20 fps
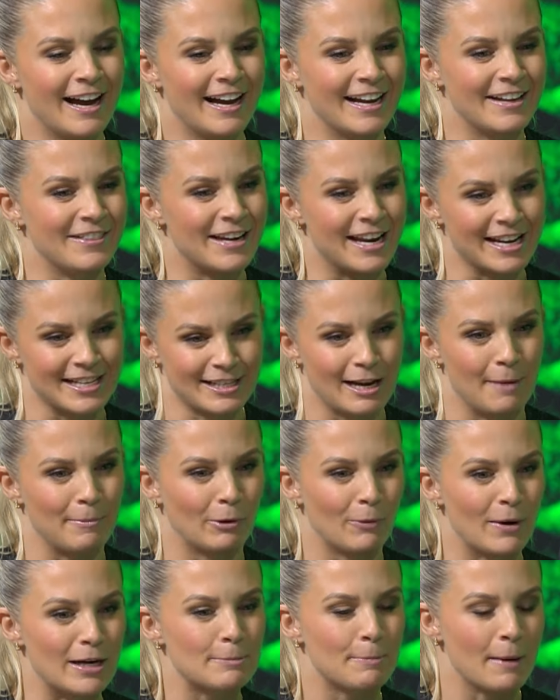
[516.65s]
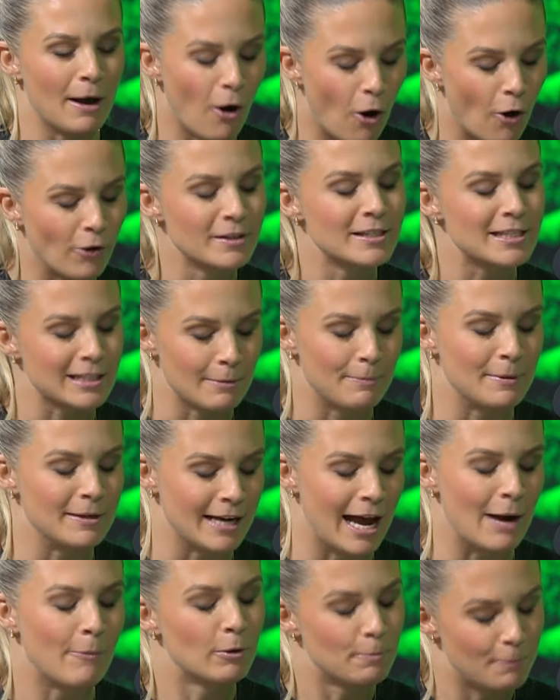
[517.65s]
in the next couple of weeks, but on Slipper
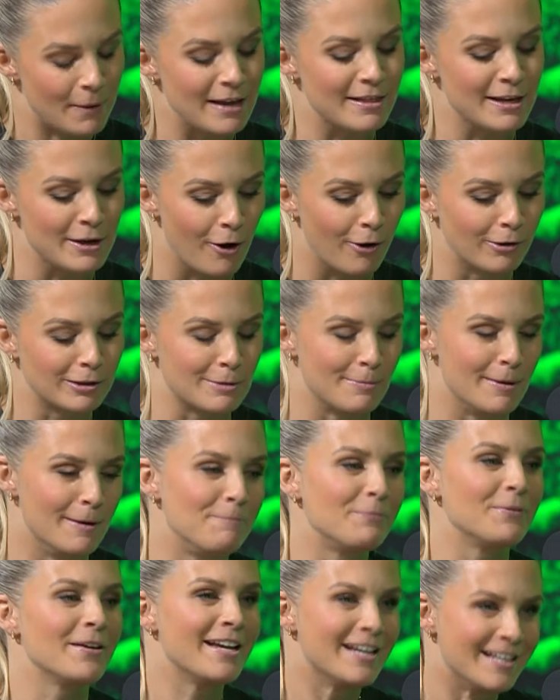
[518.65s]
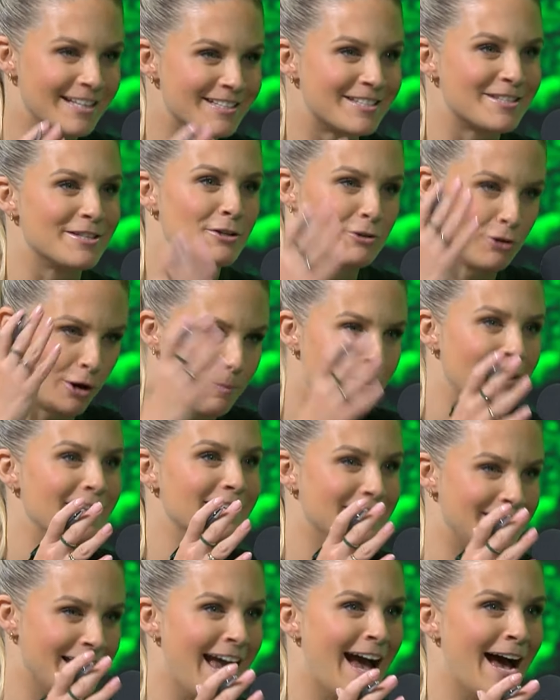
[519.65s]
Day would be the ultimate, is the top end
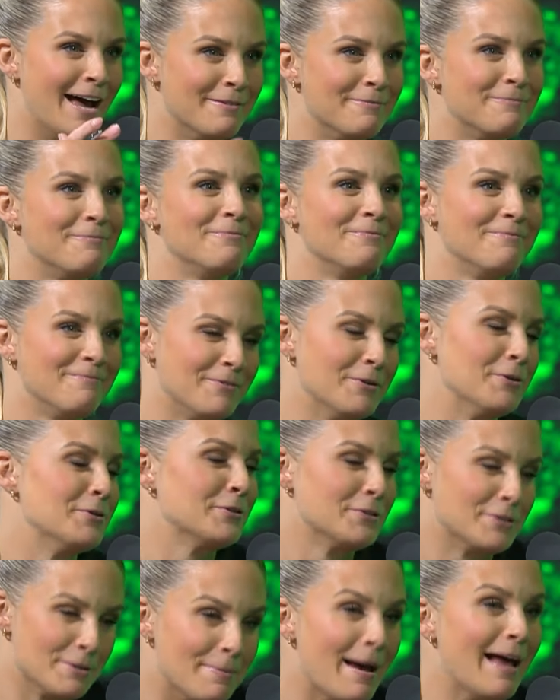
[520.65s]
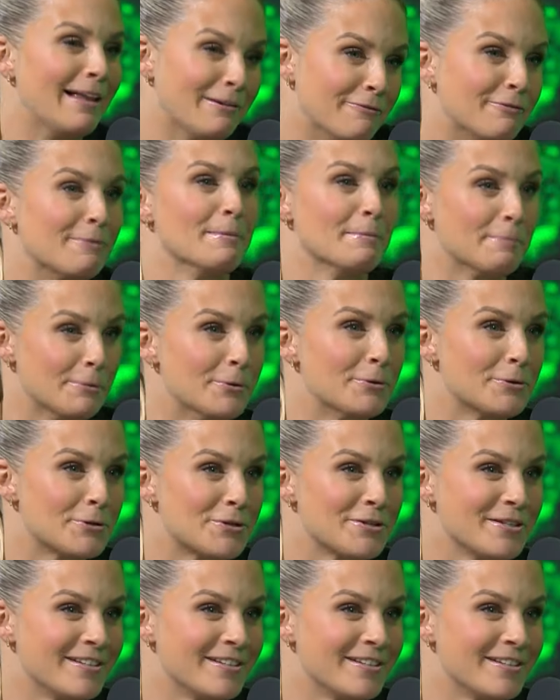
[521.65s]
of town versus the battler from the bush.